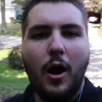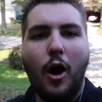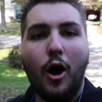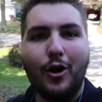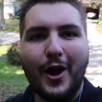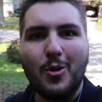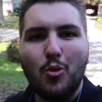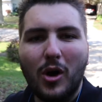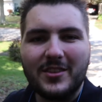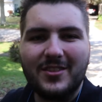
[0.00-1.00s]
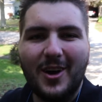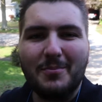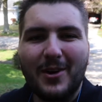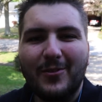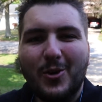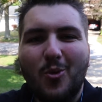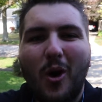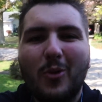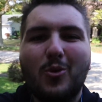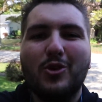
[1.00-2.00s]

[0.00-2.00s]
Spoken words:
Alright, what's up everyone?